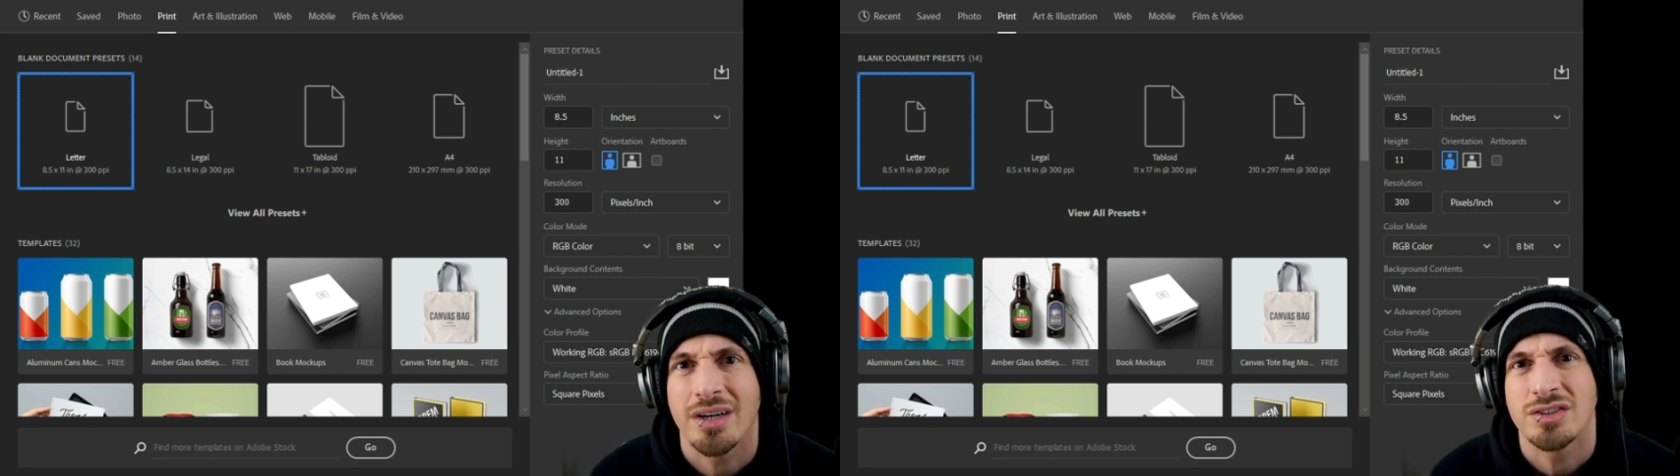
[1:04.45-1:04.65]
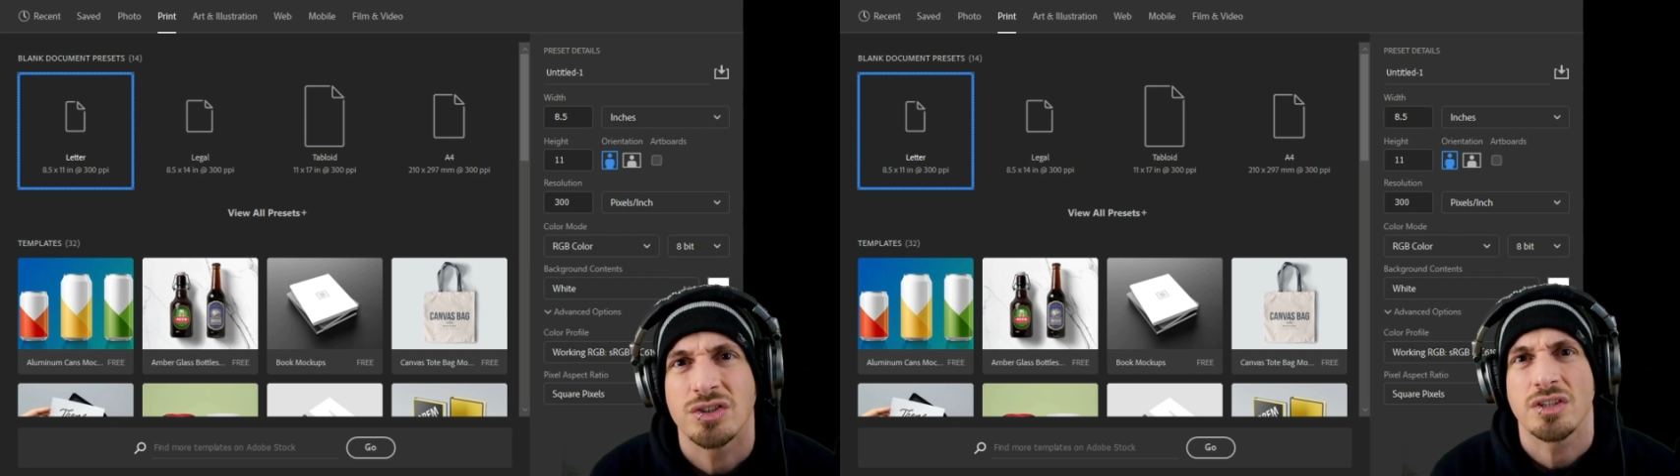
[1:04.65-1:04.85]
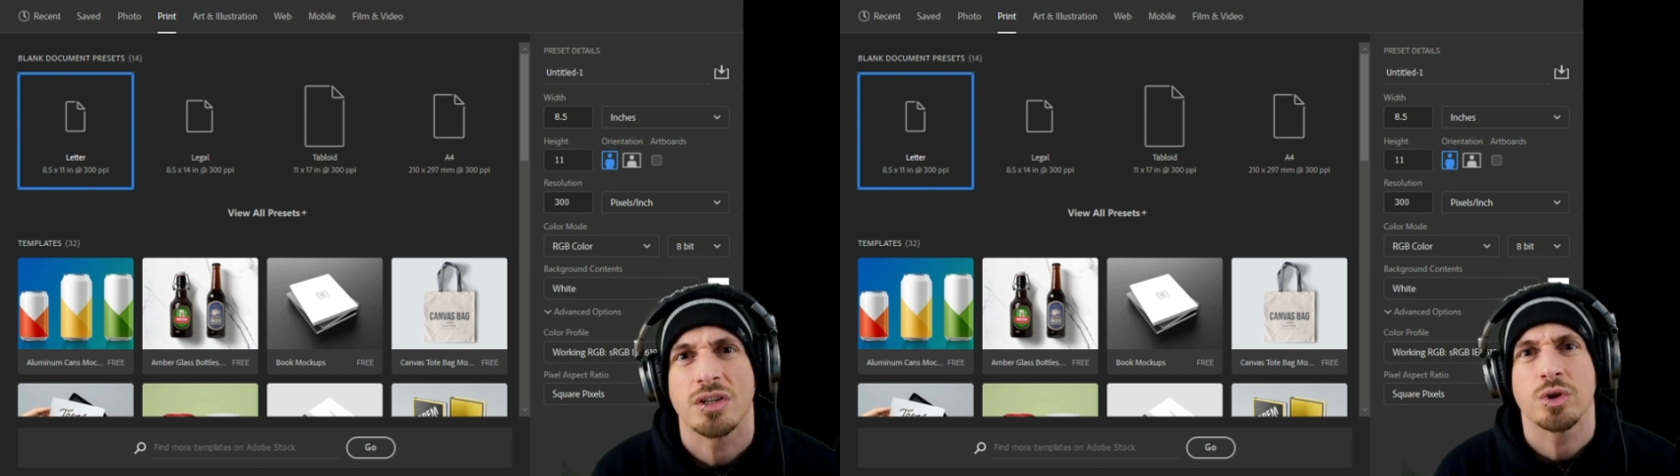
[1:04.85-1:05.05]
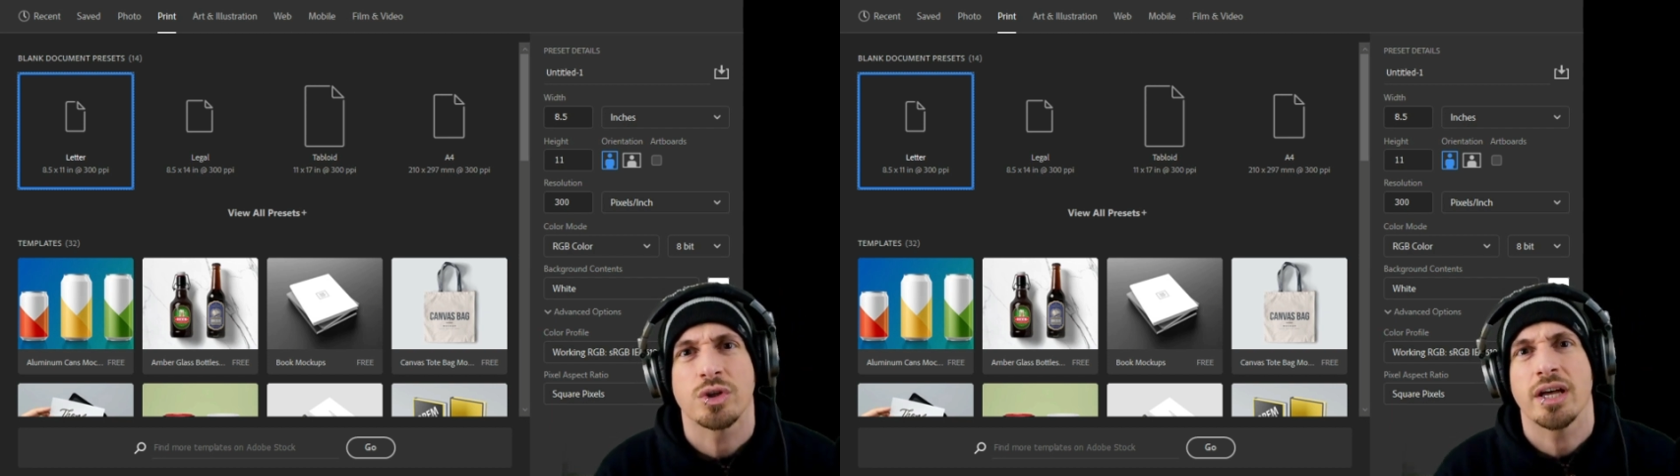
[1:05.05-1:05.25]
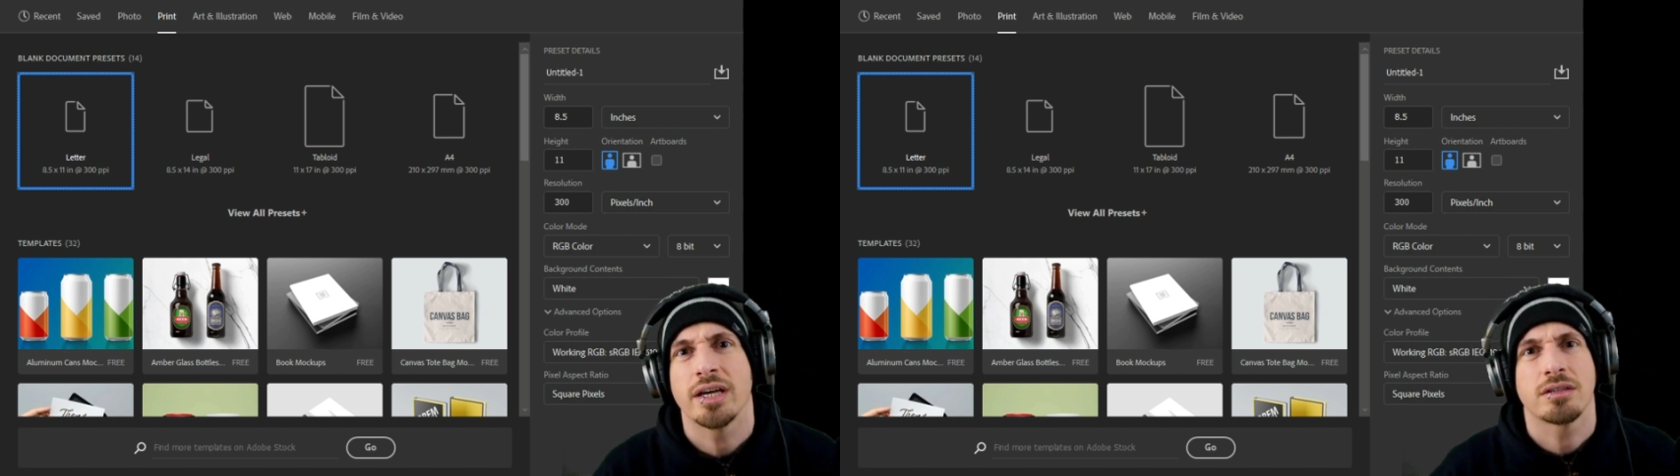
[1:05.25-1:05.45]
it's just gonna look
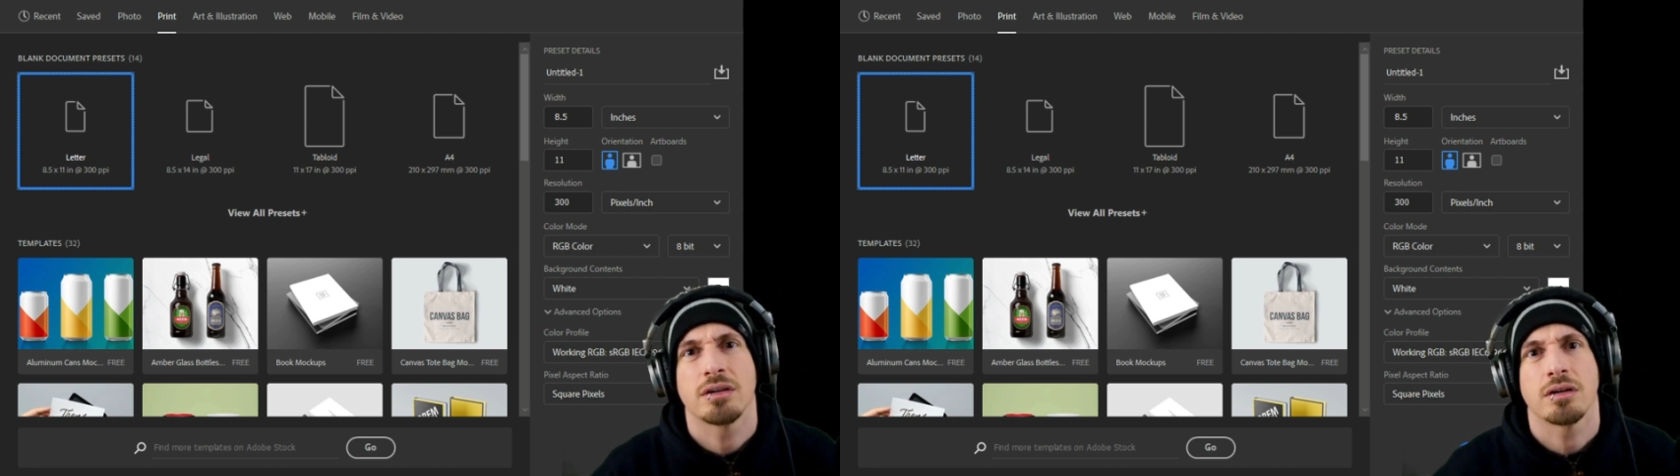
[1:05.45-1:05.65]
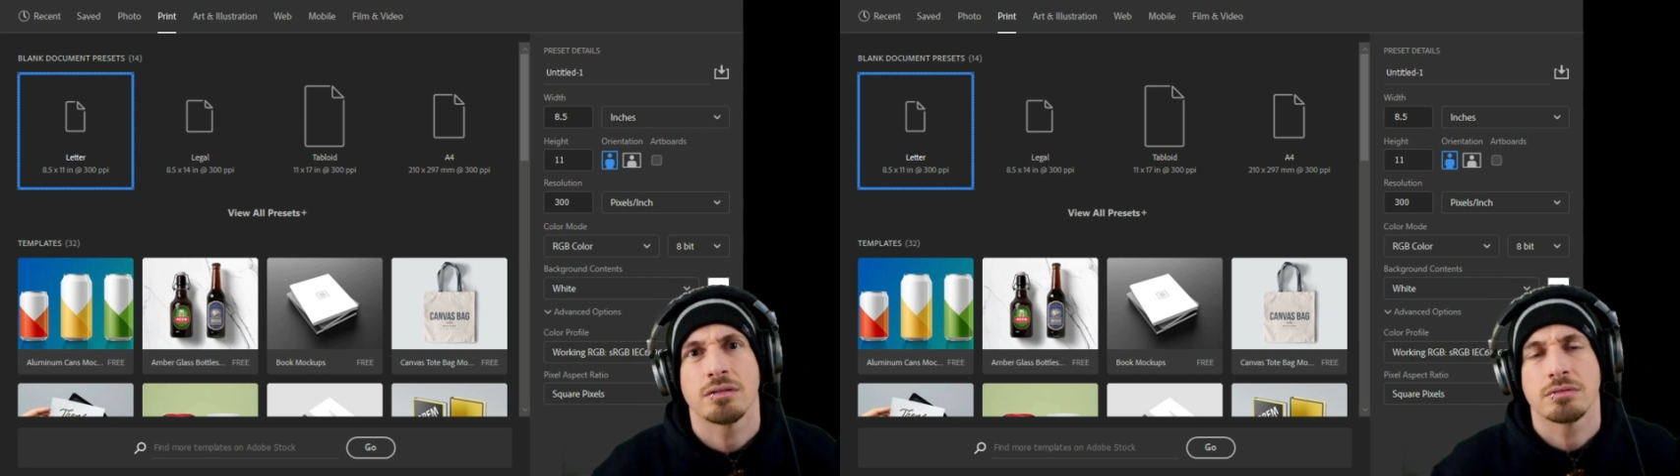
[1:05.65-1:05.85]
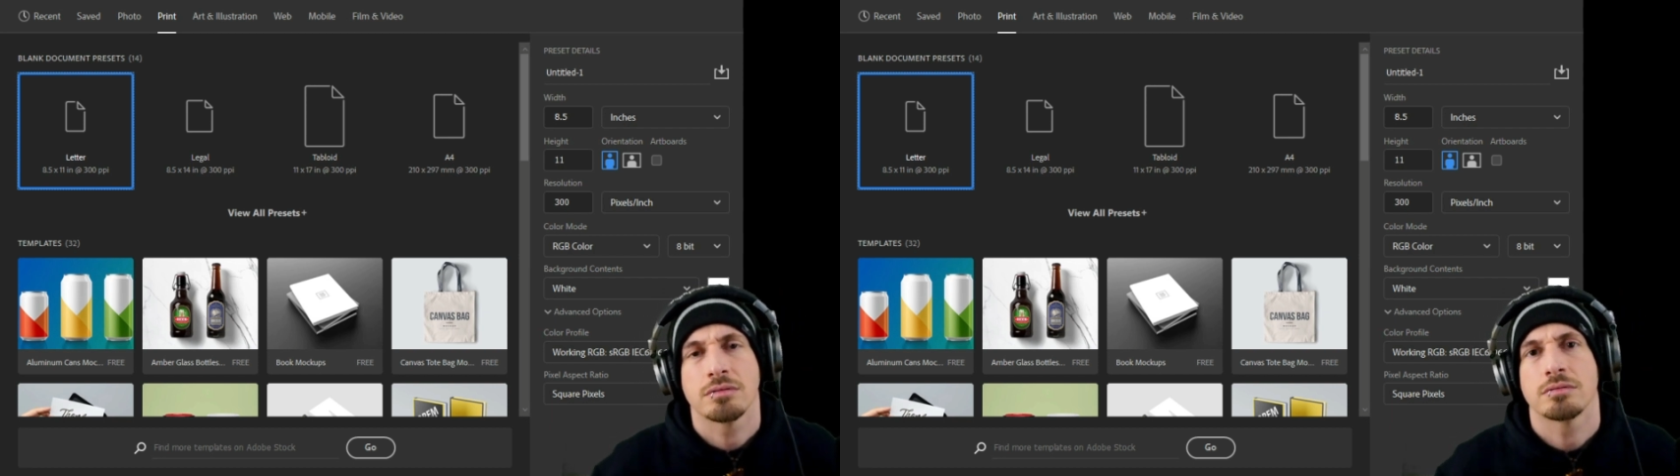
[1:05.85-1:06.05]
like, you know,